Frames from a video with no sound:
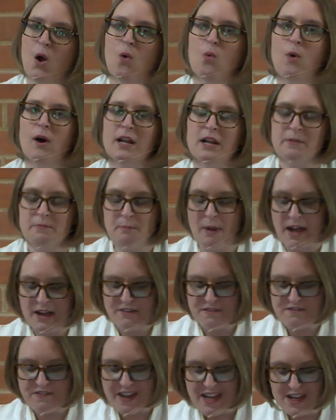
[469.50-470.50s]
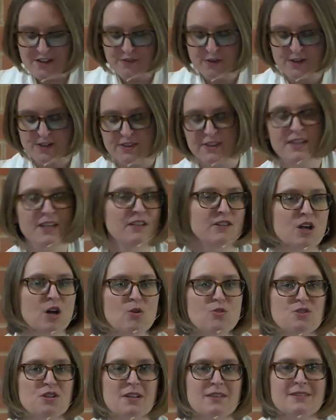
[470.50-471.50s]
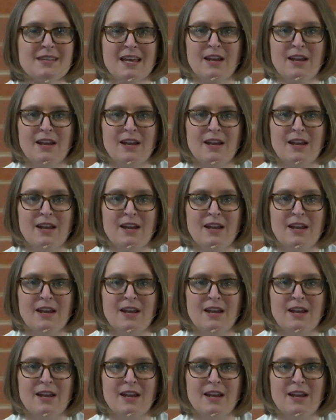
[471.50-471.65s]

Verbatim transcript: One of my favorite theologians